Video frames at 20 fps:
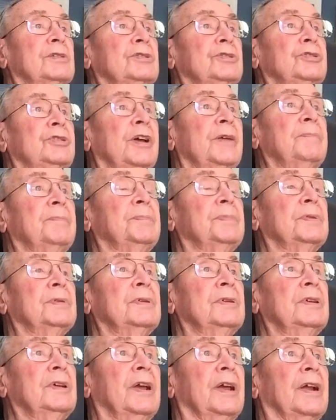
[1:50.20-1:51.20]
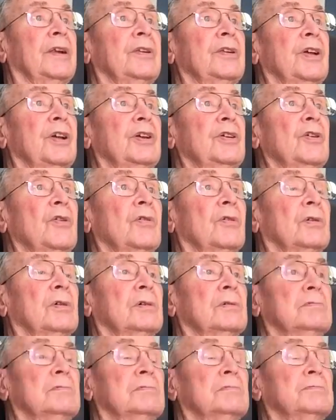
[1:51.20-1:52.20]
the ship in
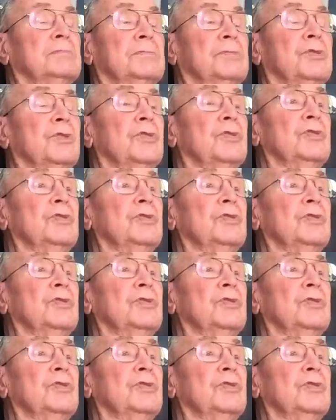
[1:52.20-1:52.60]
New